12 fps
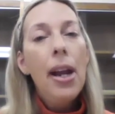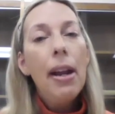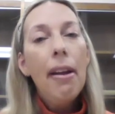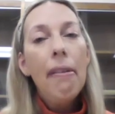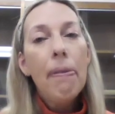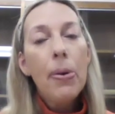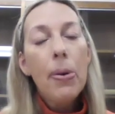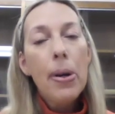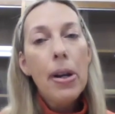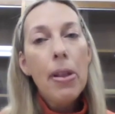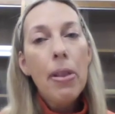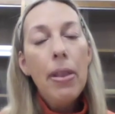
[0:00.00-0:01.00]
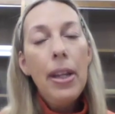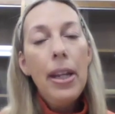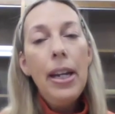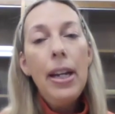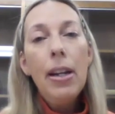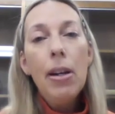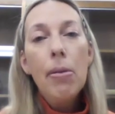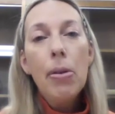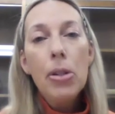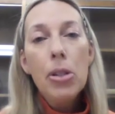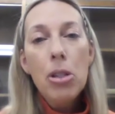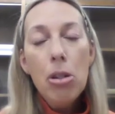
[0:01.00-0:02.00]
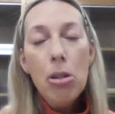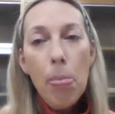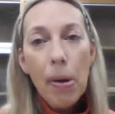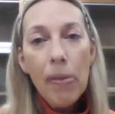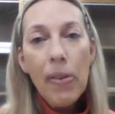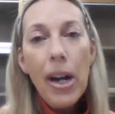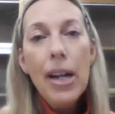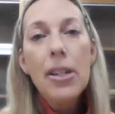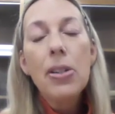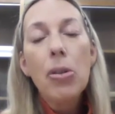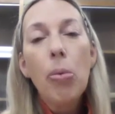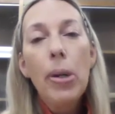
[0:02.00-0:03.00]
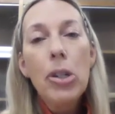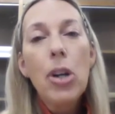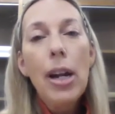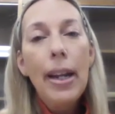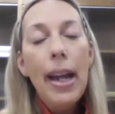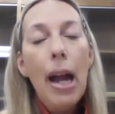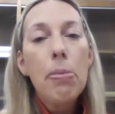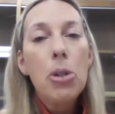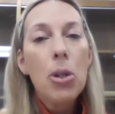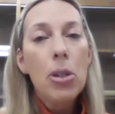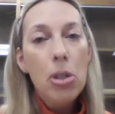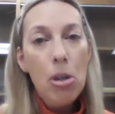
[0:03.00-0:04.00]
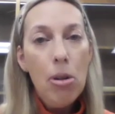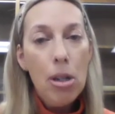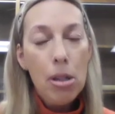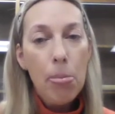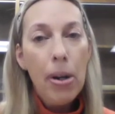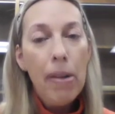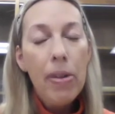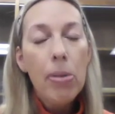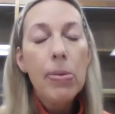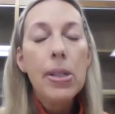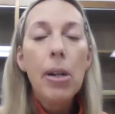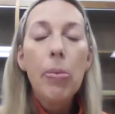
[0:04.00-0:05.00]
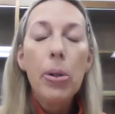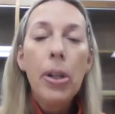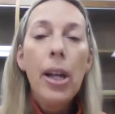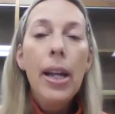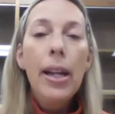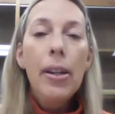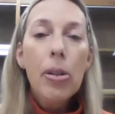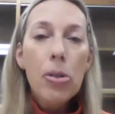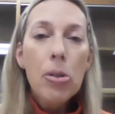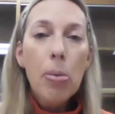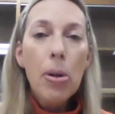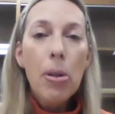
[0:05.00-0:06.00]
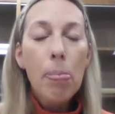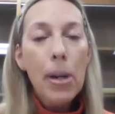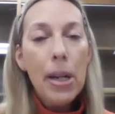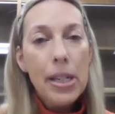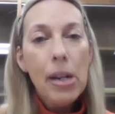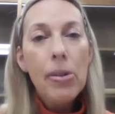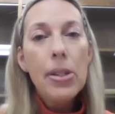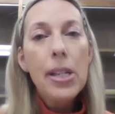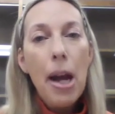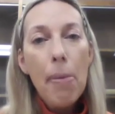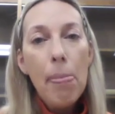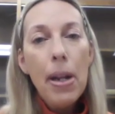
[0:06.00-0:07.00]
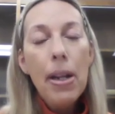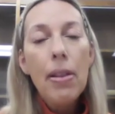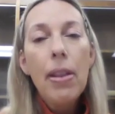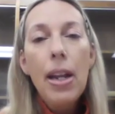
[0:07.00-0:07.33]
And for the supervisor, we try to capture the student's point of view and say, well, here's where the breakdown is happening.